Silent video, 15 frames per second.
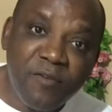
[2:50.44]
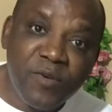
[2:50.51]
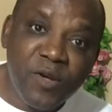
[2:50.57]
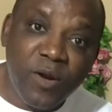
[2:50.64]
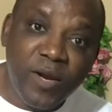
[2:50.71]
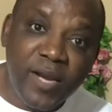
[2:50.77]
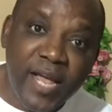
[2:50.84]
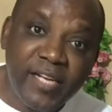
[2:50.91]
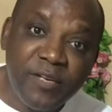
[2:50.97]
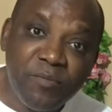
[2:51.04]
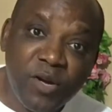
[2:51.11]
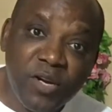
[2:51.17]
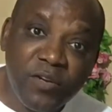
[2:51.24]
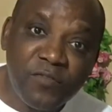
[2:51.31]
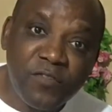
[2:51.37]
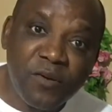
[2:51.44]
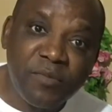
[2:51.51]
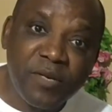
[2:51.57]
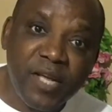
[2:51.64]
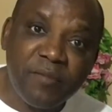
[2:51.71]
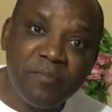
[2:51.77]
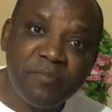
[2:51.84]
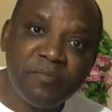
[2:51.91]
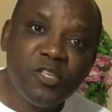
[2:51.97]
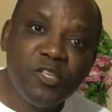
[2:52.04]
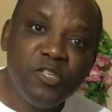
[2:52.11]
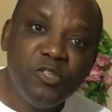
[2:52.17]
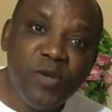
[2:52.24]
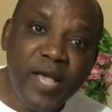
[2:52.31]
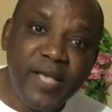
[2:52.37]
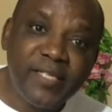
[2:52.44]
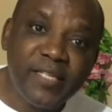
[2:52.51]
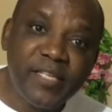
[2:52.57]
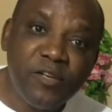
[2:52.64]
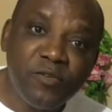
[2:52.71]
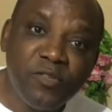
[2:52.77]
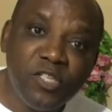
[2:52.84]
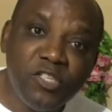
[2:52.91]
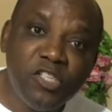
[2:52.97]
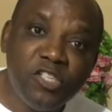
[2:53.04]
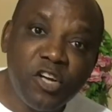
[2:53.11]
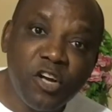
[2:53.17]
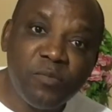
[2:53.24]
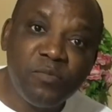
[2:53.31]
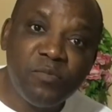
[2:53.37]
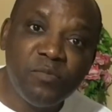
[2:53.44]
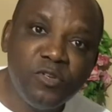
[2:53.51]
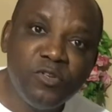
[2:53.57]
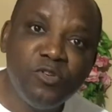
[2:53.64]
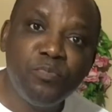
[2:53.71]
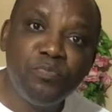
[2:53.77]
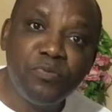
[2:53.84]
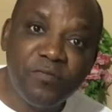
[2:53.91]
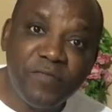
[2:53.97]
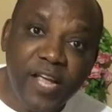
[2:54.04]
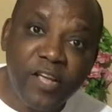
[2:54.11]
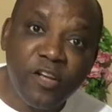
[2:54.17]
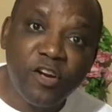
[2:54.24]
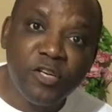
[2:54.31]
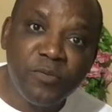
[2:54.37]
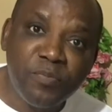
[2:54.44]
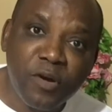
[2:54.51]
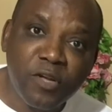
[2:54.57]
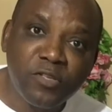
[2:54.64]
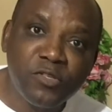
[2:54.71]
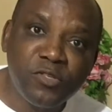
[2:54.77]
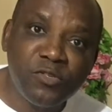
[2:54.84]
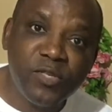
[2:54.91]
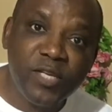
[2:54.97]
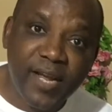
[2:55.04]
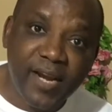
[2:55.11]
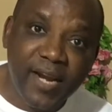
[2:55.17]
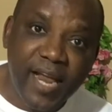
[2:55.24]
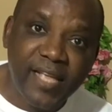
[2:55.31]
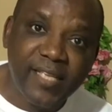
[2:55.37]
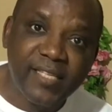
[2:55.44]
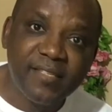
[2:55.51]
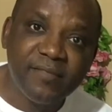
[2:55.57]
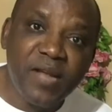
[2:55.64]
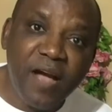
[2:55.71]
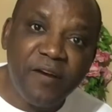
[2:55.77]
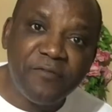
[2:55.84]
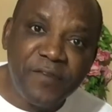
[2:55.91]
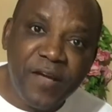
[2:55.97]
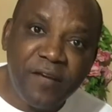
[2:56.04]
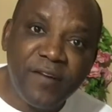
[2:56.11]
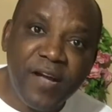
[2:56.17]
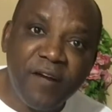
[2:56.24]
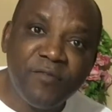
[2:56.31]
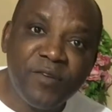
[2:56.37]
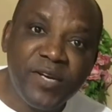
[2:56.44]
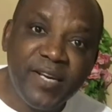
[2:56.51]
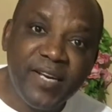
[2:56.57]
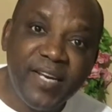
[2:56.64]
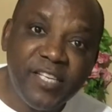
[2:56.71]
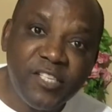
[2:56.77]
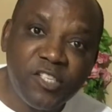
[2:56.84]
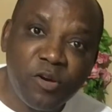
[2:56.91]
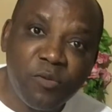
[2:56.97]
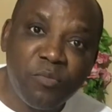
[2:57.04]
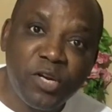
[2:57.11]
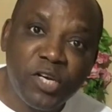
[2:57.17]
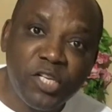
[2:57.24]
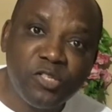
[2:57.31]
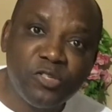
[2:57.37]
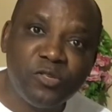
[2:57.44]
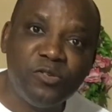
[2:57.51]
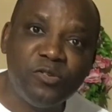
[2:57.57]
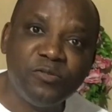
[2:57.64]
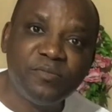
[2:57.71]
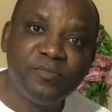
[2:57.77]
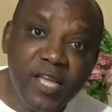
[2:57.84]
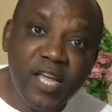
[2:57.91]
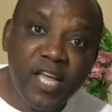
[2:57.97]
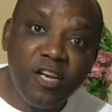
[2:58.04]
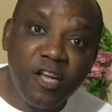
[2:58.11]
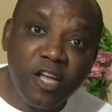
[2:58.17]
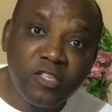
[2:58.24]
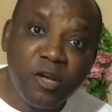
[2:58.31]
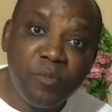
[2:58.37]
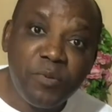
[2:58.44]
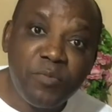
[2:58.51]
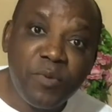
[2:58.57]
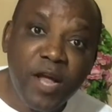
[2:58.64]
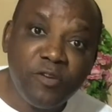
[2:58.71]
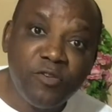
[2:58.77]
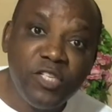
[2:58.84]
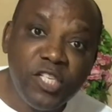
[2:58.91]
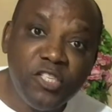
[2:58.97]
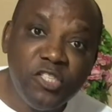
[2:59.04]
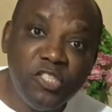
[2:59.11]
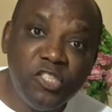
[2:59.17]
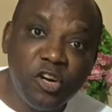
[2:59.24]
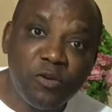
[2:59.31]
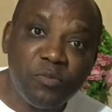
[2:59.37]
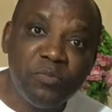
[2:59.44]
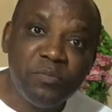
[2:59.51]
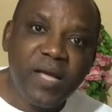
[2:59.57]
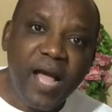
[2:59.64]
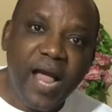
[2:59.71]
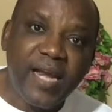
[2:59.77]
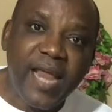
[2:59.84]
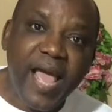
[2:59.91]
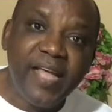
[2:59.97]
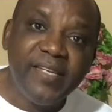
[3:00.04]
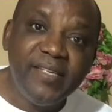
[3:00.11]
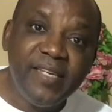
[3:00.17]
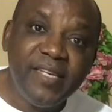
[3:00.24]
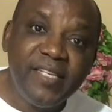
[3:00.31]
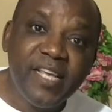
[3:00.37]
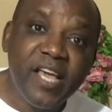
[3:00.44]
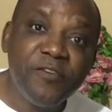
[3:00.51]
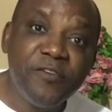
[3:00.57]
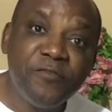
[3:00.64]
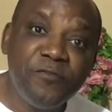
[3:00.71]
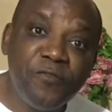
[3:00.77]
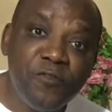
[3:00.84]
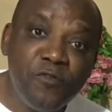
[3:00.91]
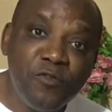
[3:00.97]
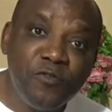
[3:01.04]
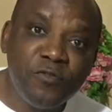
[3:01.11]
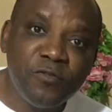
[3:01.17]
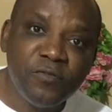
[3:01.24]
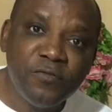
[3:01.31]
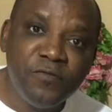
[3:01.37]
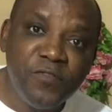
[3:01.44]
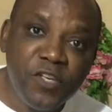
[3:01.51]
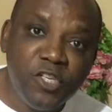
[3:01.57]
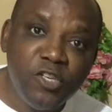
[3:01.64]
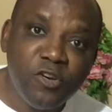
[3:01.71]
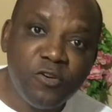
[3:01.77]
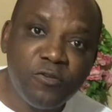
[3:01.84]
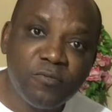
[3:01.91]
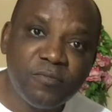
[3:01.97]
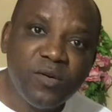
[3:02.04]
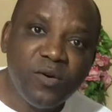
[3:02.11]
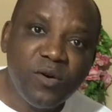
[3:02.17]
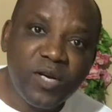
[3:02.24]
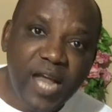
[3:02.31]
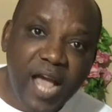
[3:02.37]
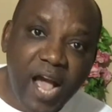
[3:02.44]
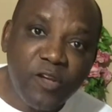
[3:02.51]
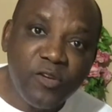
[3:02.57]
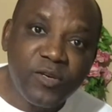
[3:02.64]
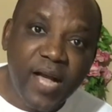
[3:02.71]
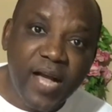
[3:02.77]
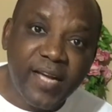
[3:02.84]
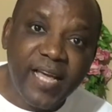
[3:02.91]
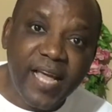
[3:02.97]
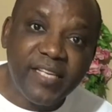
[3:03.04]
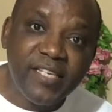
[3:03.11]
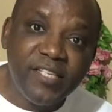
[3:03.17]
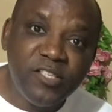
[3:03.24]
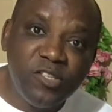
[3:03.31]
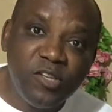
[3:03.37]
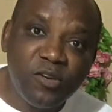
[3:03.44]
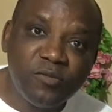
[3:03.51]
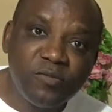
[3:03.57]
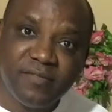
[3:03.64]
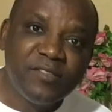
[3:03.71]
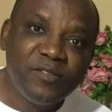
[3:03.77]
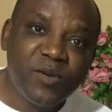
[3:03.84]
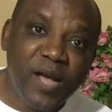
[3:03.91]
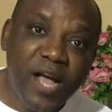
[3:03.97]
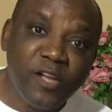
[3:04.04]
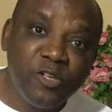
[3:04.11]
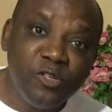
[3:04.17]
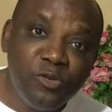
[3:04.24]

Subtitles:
will collect the money from them, you execute the job, you provide your report to the client, and Fiverr will release your money to you. A lot of people are doing this job, and I did a full video on how you can get this done. You can